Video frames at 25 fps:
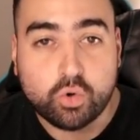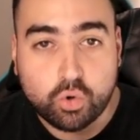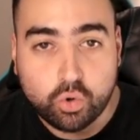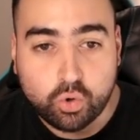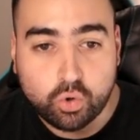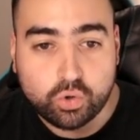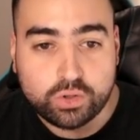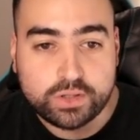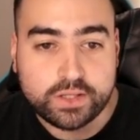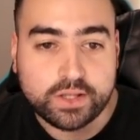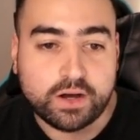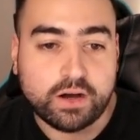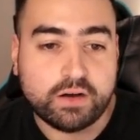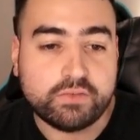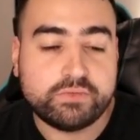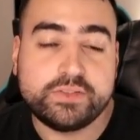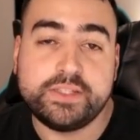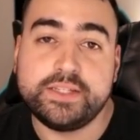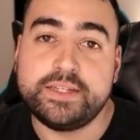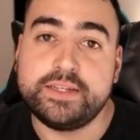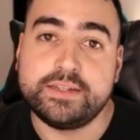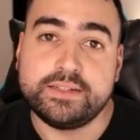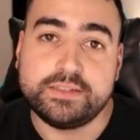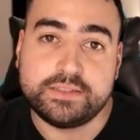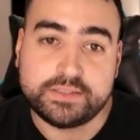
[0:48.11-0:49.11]
all of
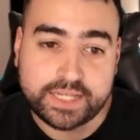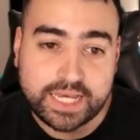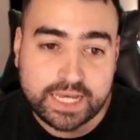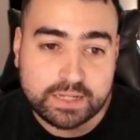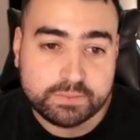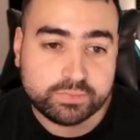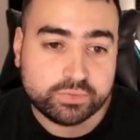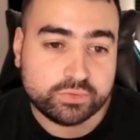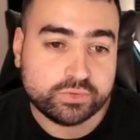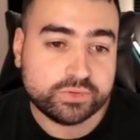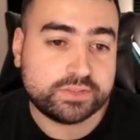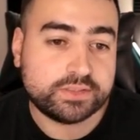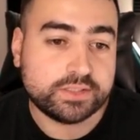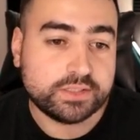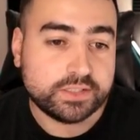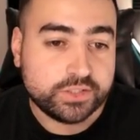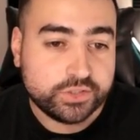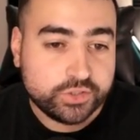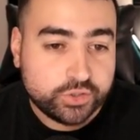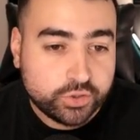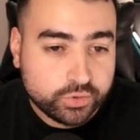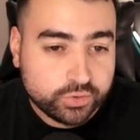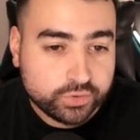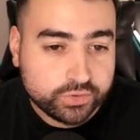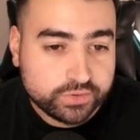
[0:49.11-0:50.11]
the examples
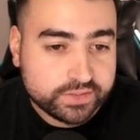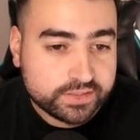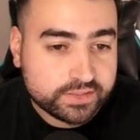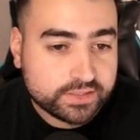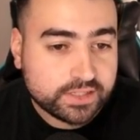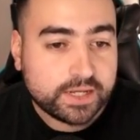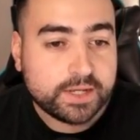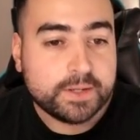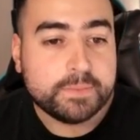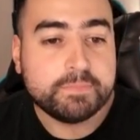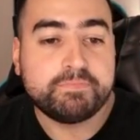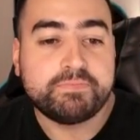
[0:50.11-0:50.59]
use